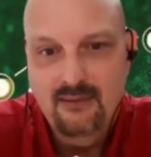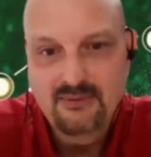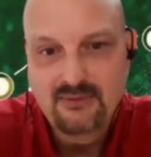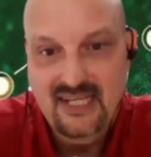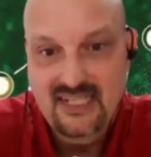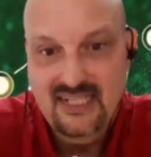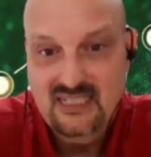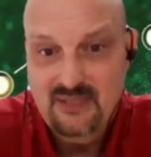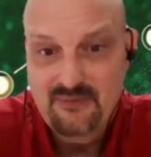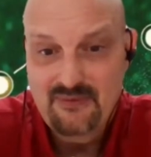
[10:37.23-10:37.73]

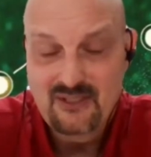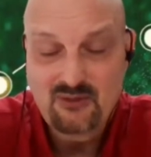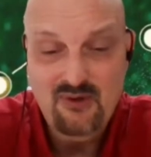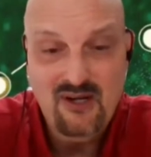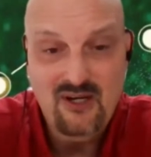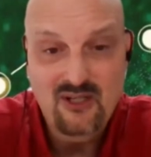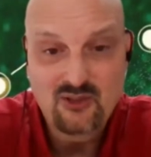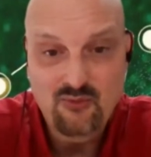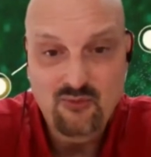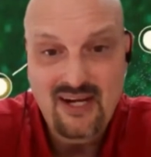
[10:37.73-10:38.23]
scientific
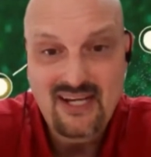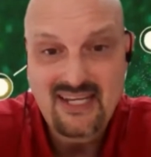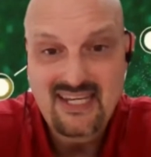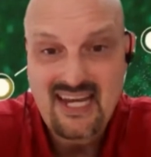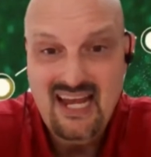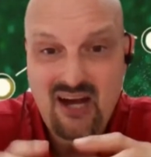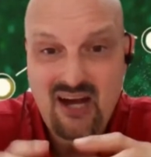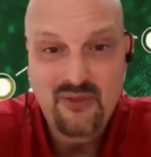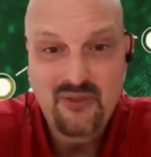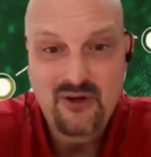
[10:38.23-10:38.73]
trials right
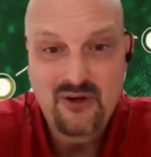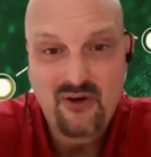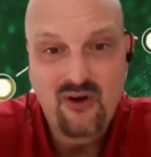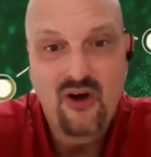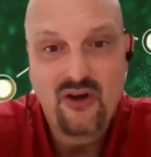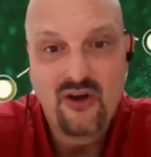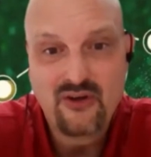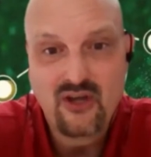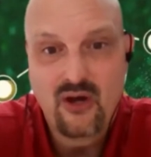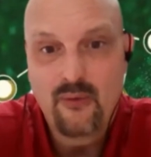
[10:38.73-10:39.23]
now that are
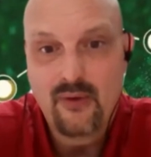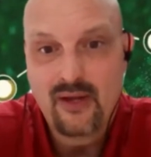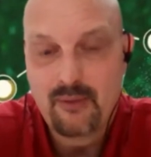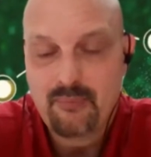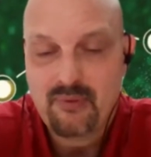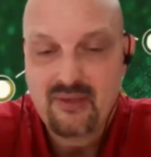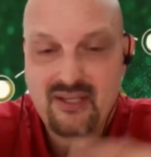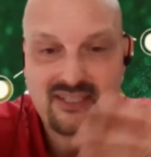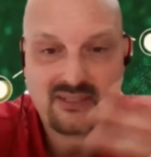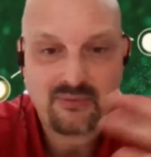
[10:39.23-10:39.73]

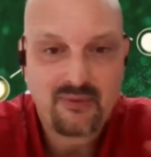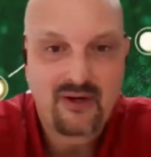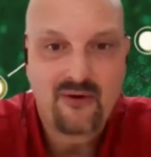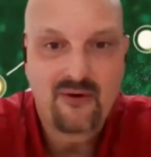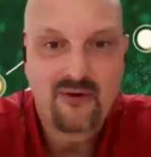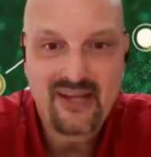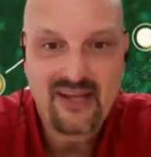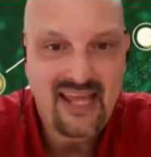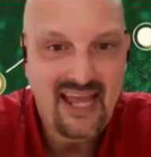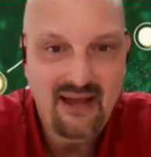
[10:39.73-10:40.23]
ongoing. Plus, we
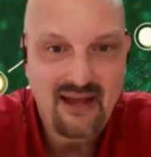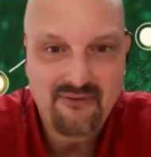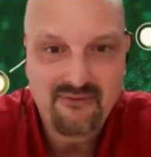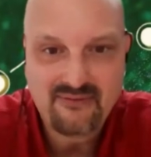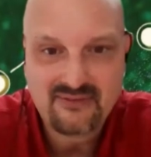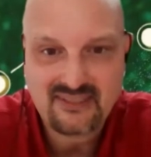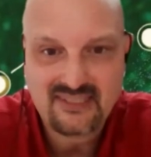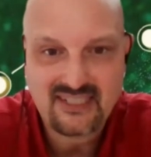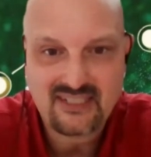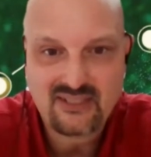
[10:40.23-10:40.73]
already have
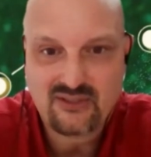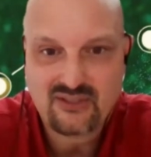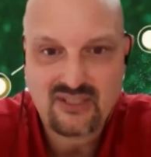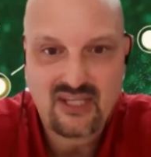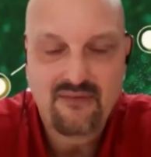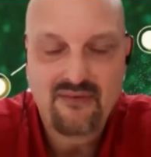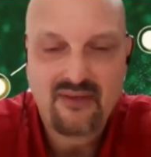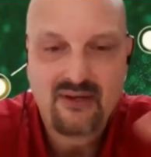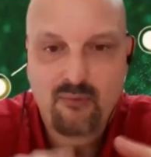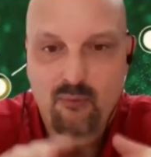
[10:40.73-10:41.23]
6 or
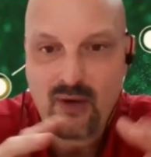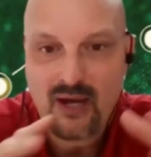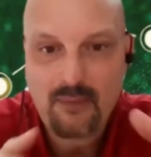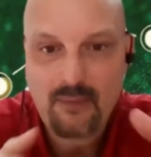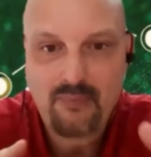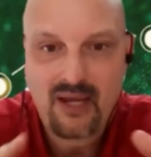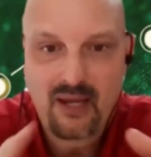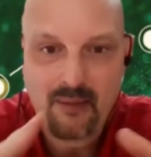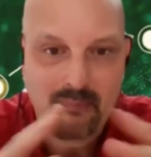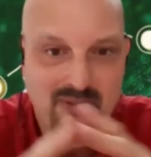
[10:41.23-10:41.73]
7
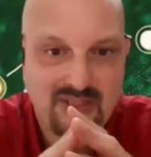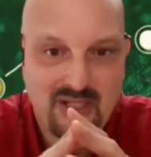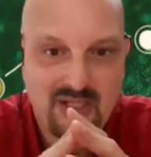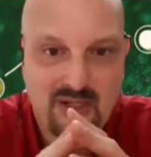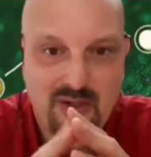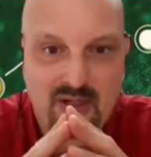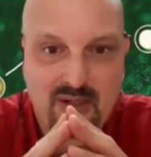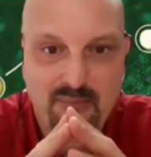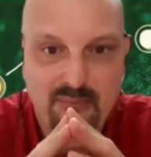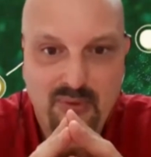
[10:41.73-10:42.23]
white papers
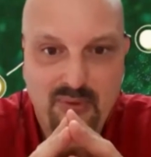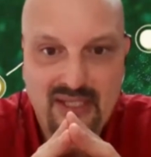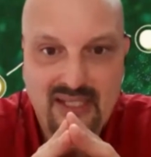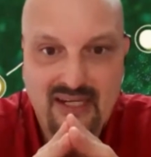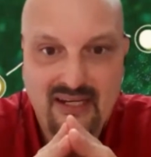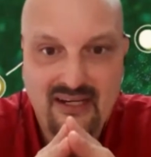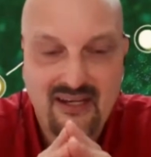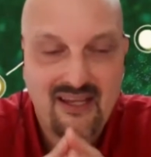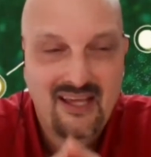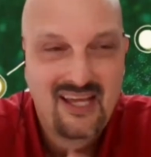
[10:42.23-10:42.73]
that are
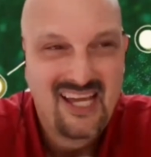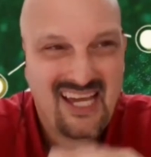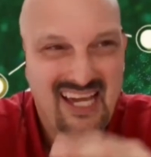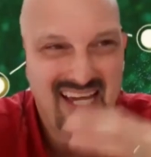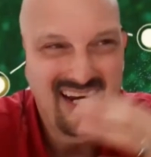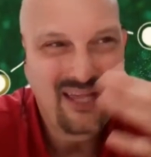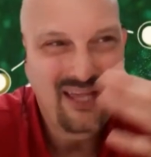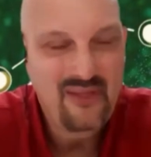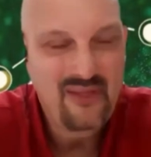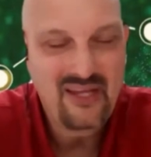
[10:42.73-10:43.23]
completed.
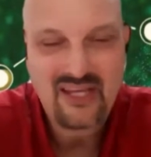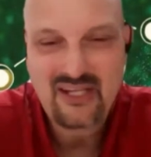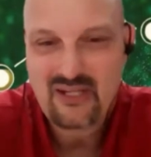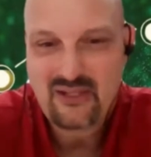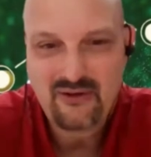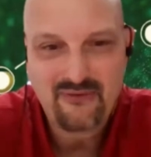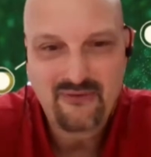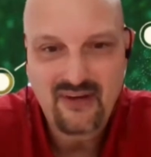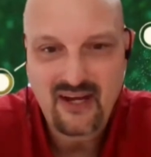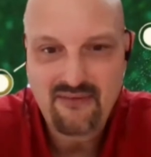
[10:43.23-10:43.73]
And I think
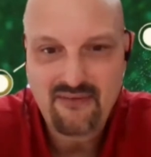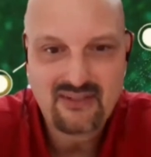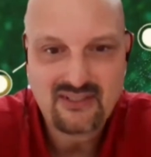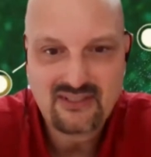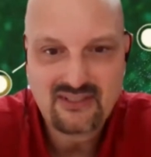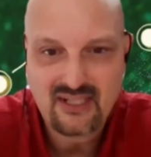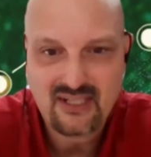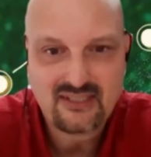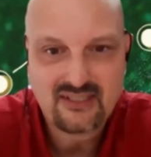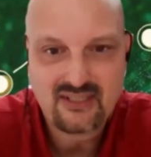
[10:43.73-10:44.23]
another 5 or
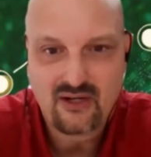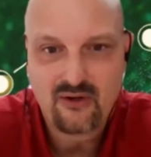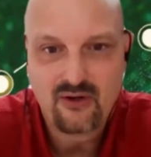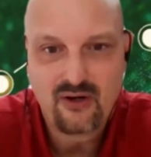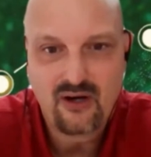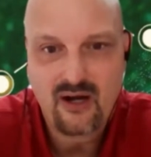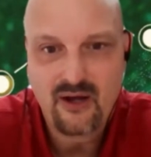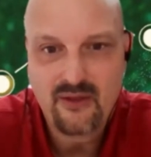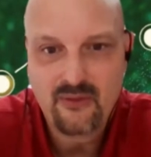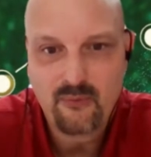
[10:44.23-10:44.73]
6
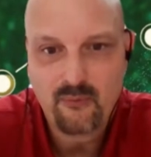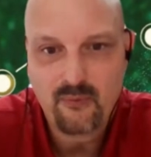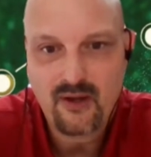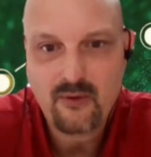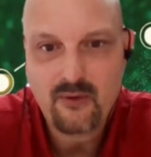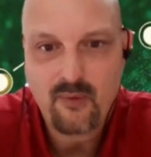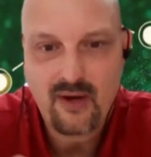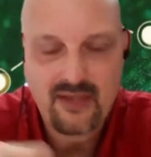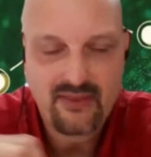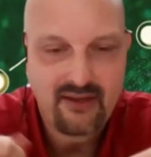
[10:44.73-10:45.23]
are on the
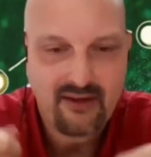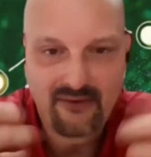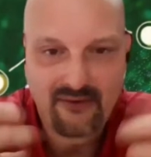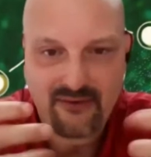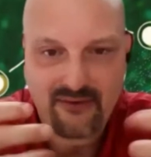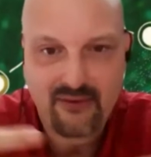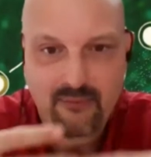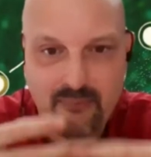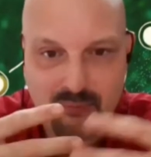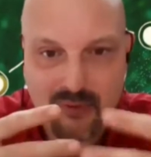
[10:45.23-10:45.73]
runway
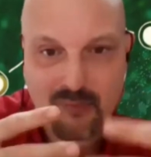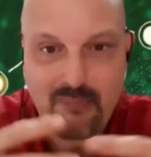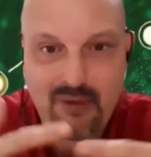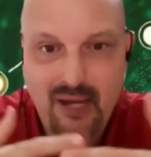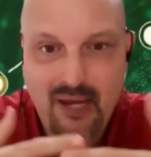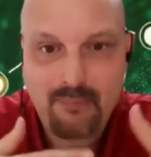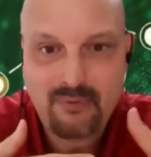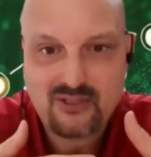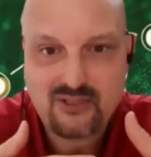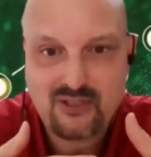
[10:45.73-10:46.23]
there. The
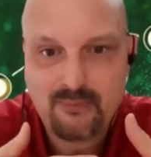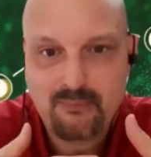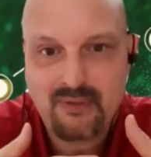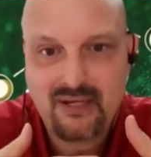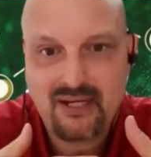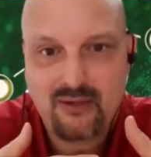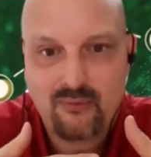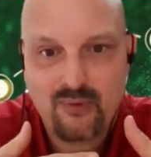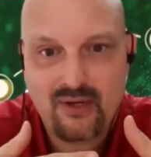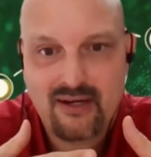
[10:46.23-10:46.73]
papers are
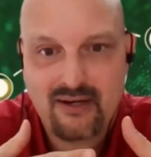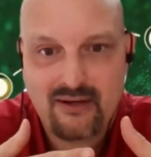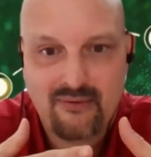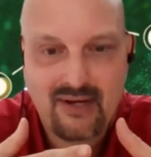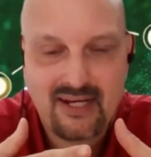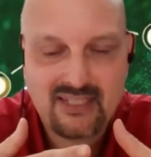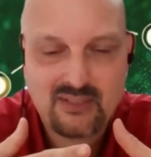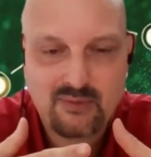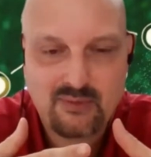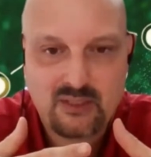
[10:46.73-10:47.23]
being written
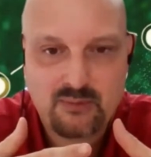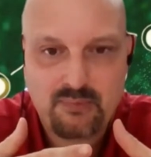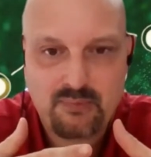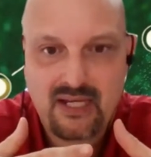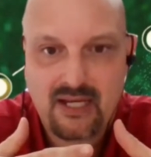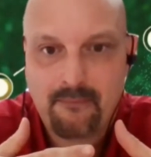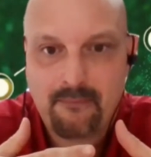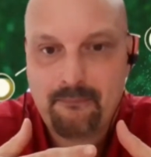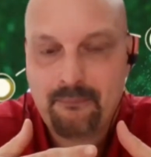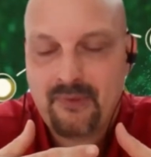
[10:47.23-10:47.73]
as we
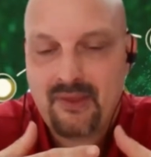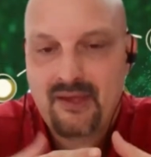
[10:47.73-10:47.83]
speak.